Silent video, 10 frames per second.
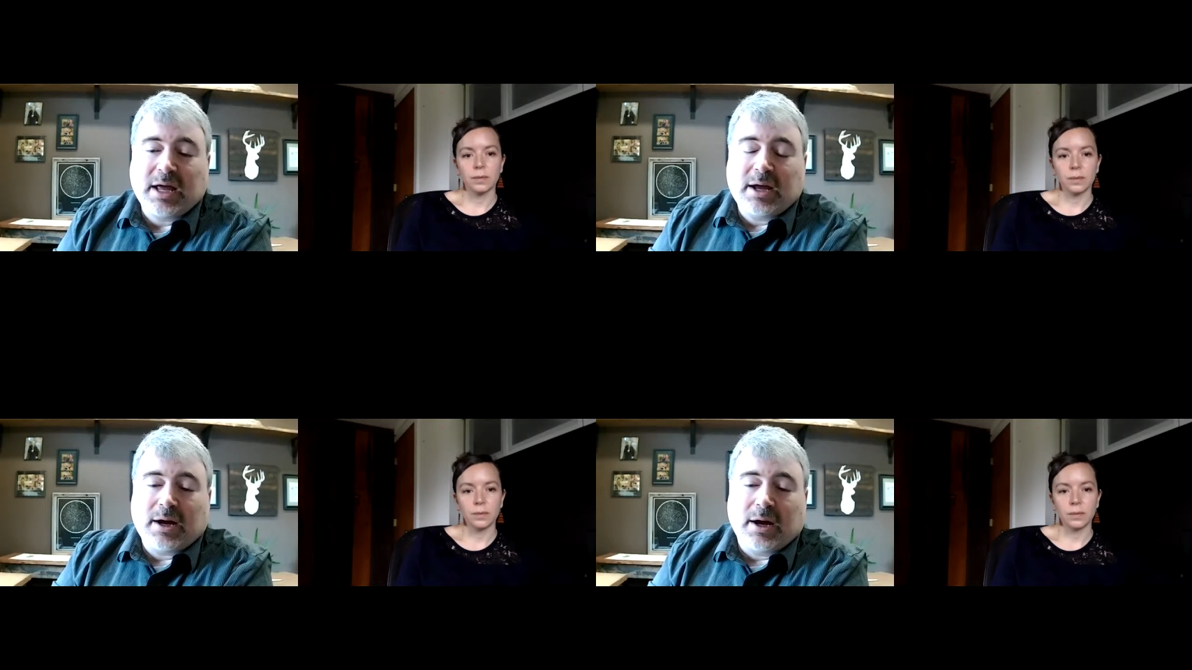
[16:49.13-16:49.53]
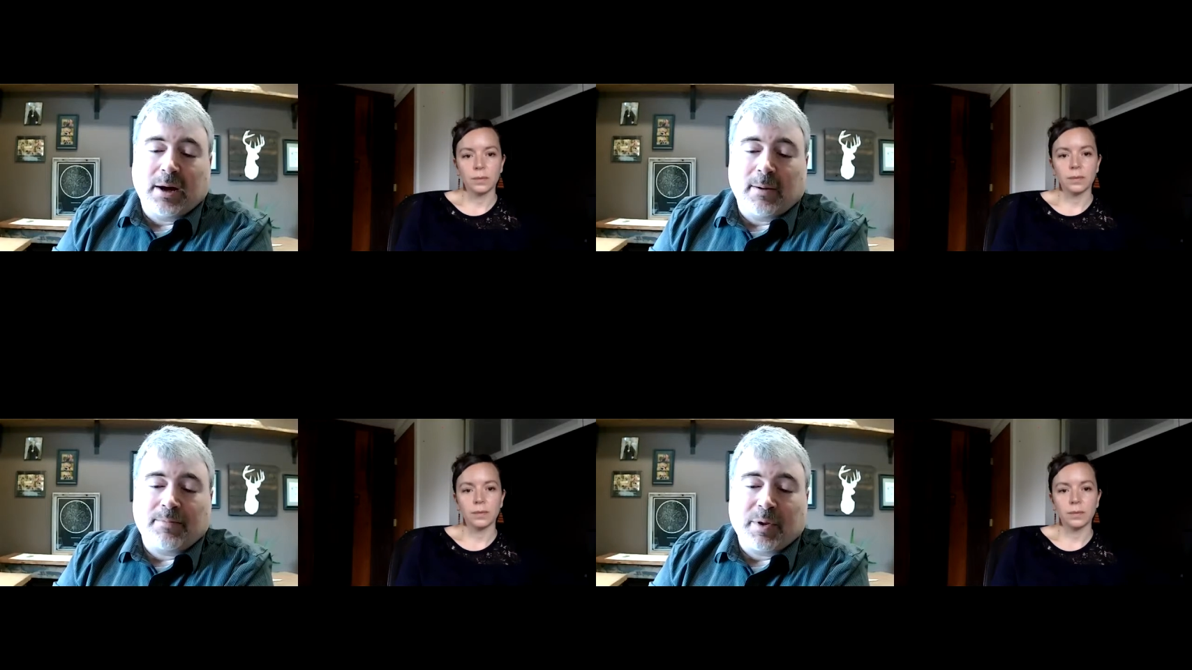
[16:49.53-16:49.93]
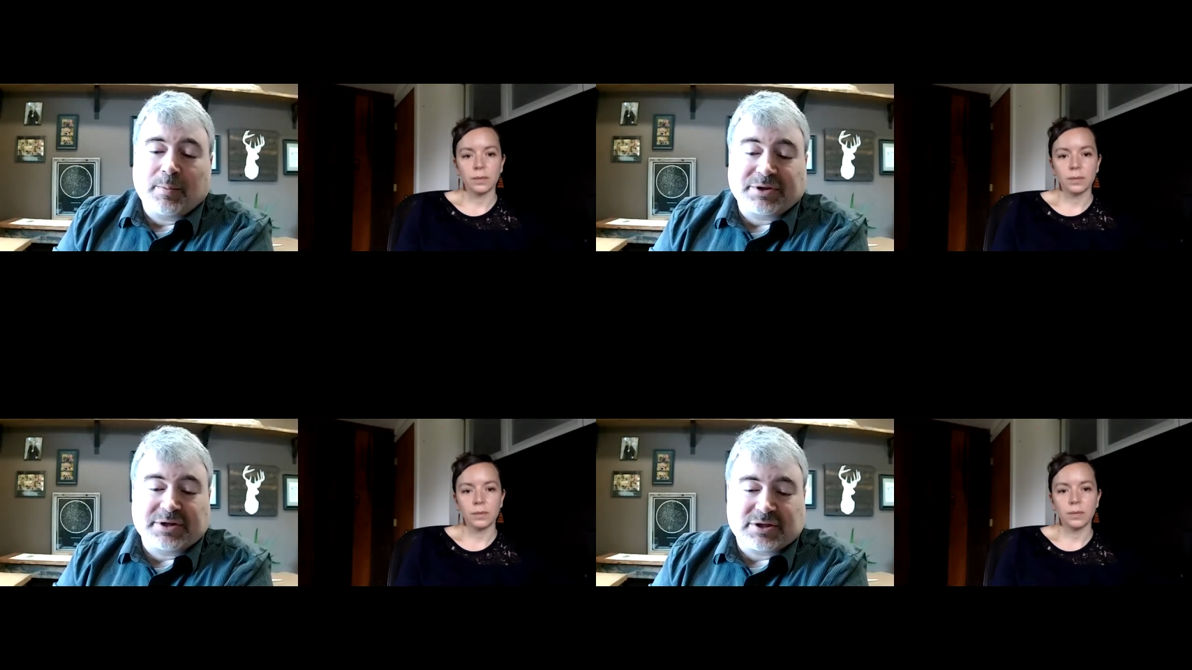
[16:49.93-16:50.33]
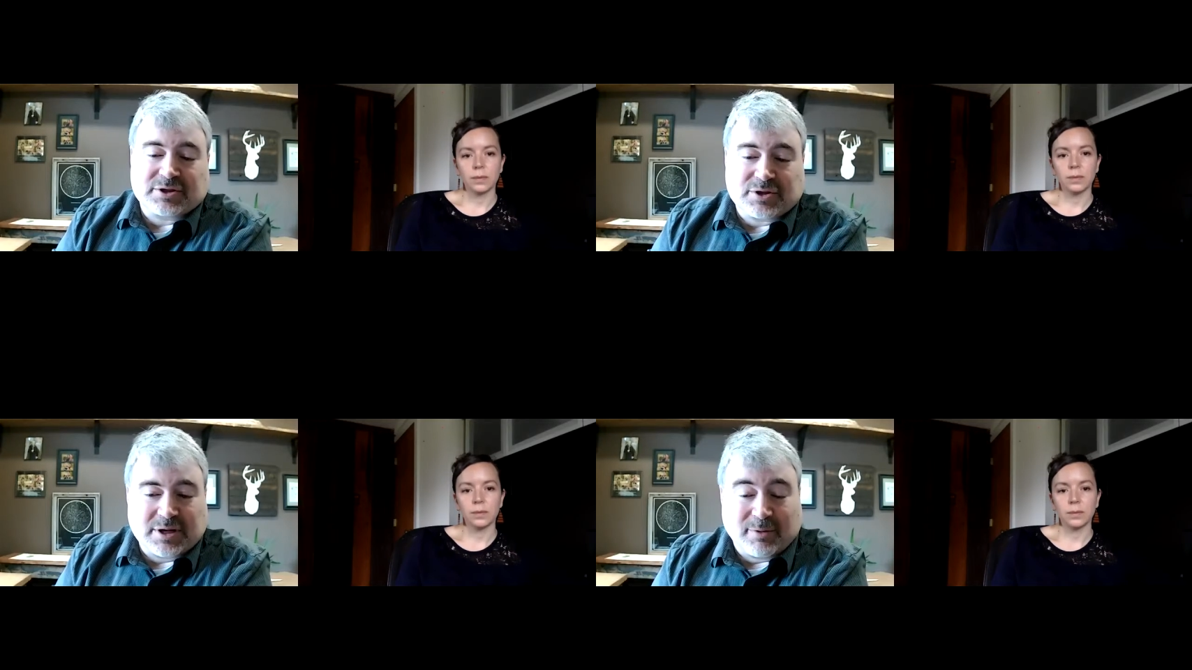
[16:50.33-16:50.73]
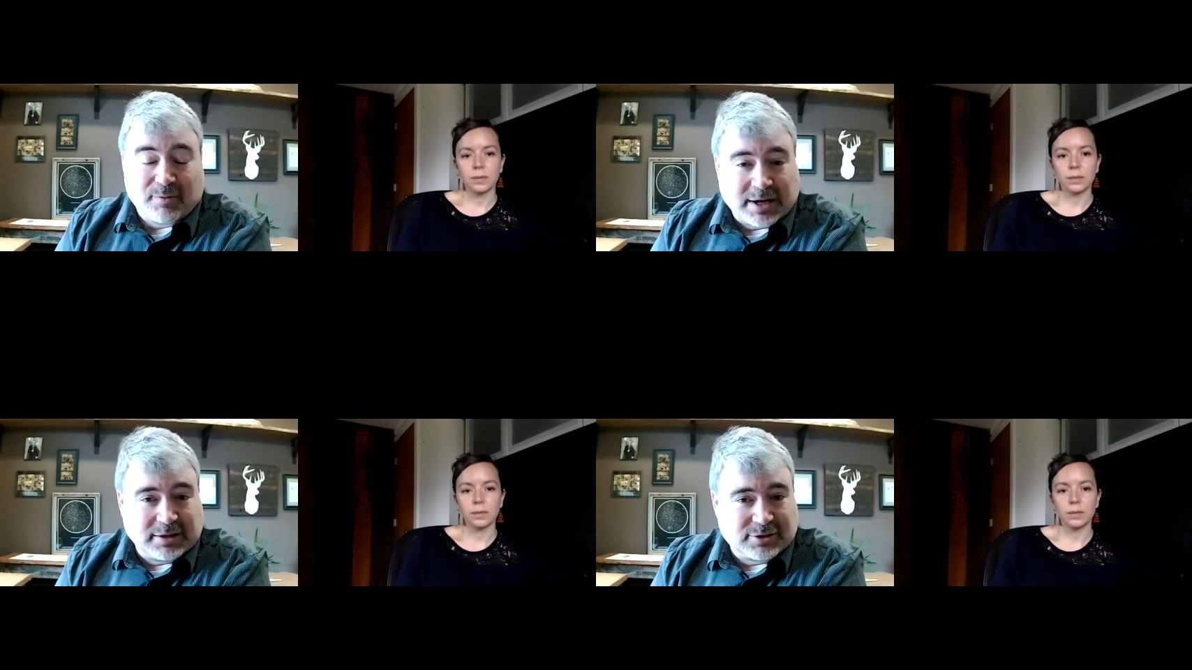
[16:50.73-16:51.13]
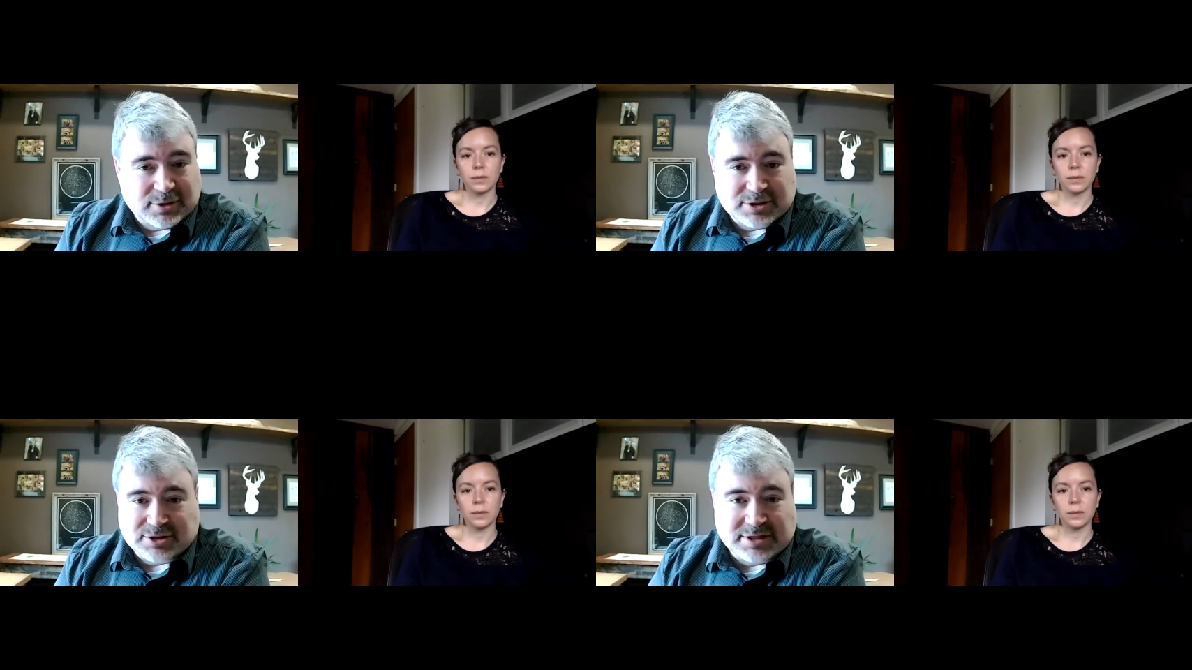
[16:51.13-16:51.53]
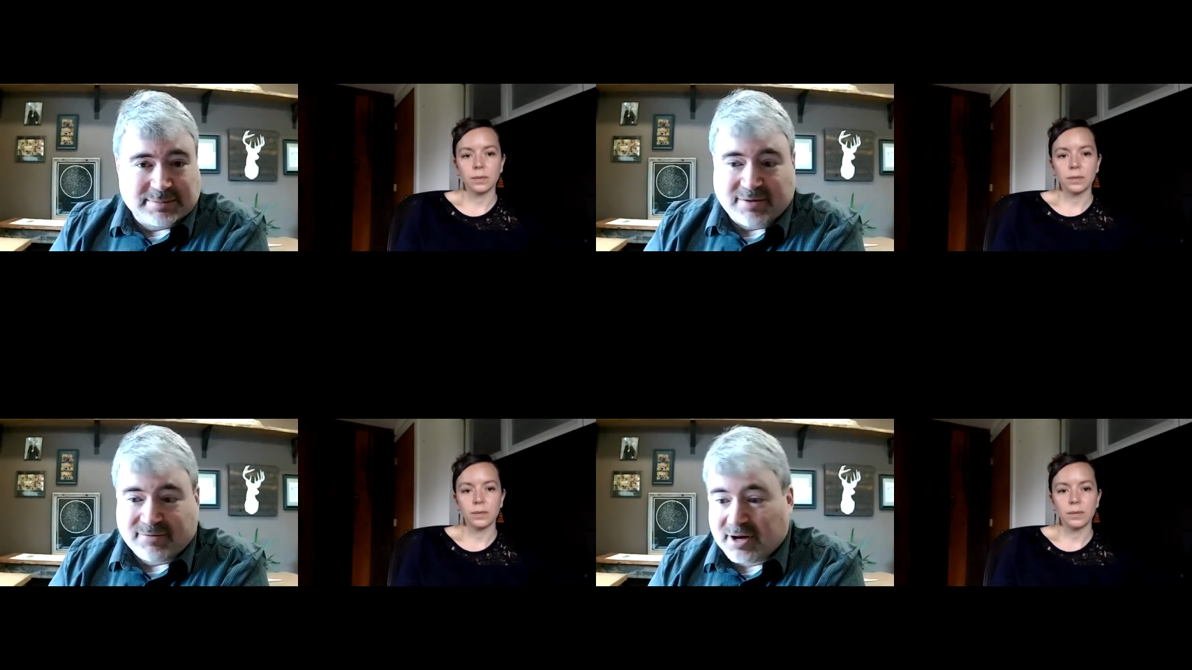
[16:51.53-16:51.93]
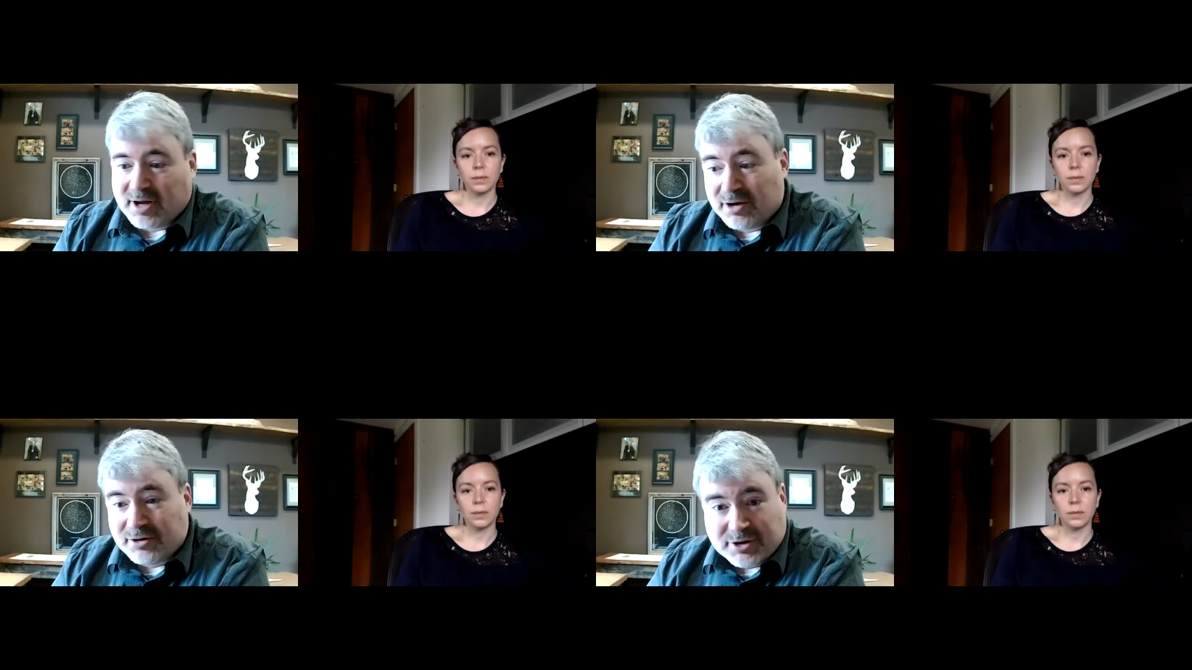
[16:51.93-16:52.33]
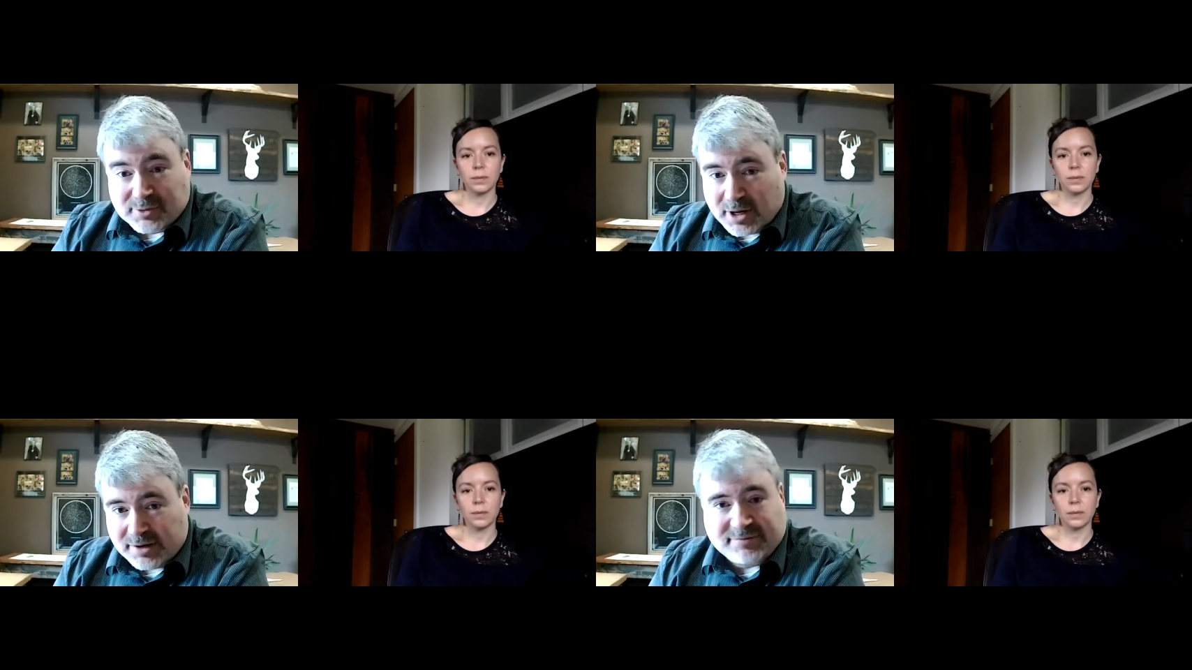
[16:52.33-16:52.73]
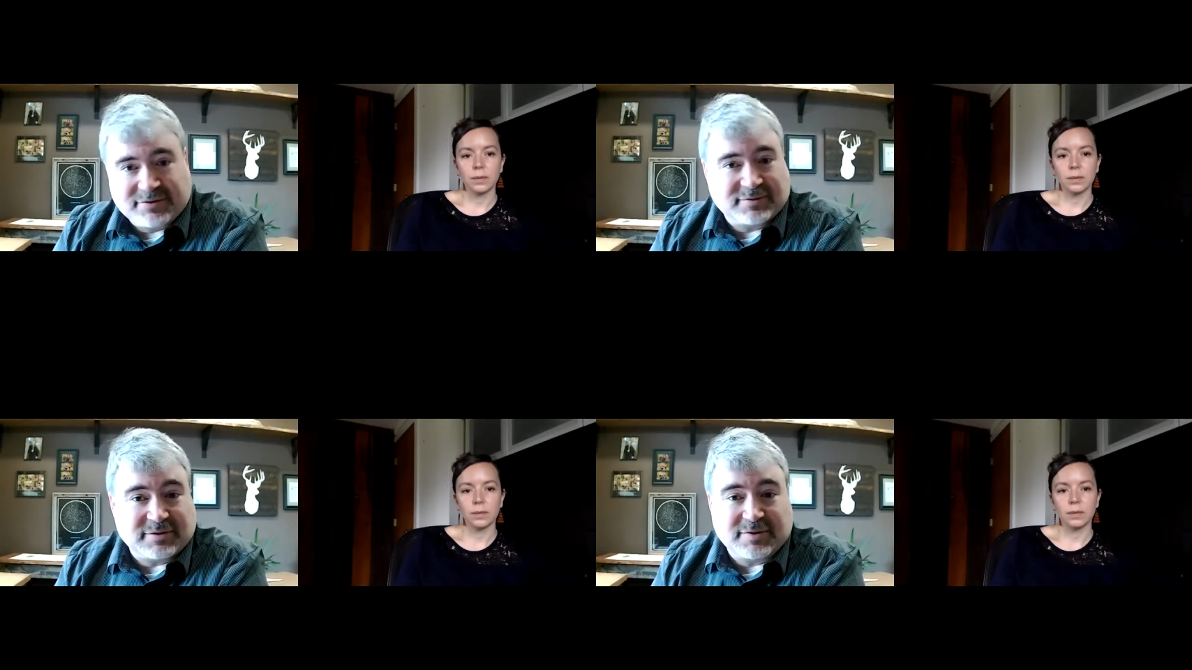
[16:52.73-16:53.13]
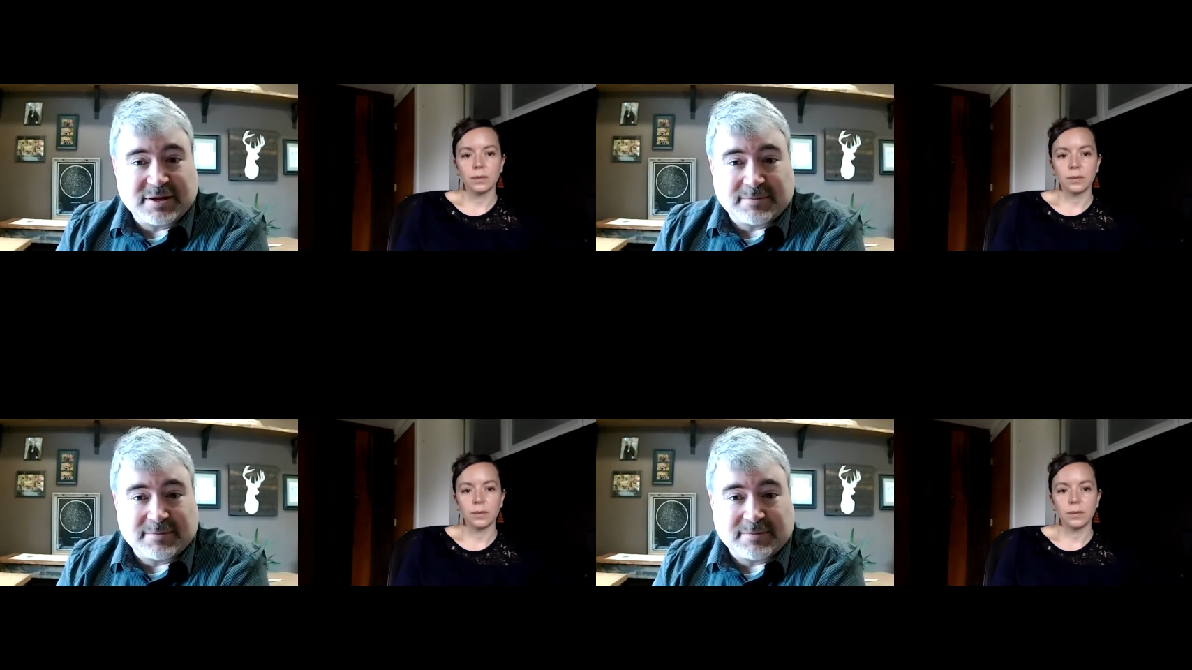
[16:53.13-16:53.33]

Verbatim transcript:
Speaker 1: um, but there's a stream a regulatory stream every 100 to 150 feet